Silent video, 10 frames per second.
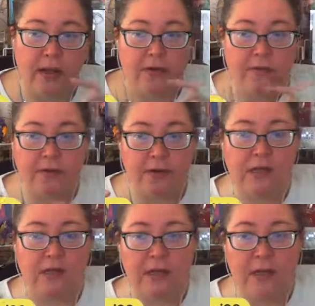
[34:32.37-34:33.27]
If
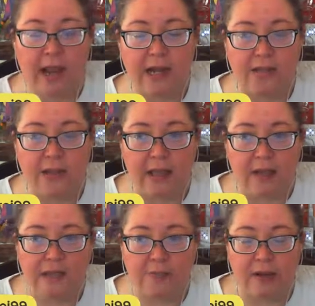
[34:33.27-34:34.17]
there's anything
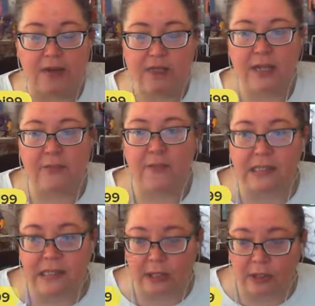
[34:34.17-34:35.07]
else about your team
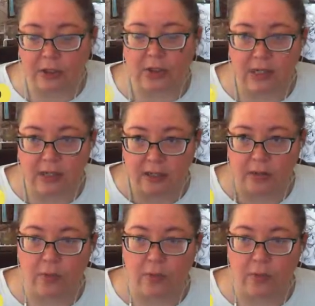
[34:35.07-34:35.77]
that's included,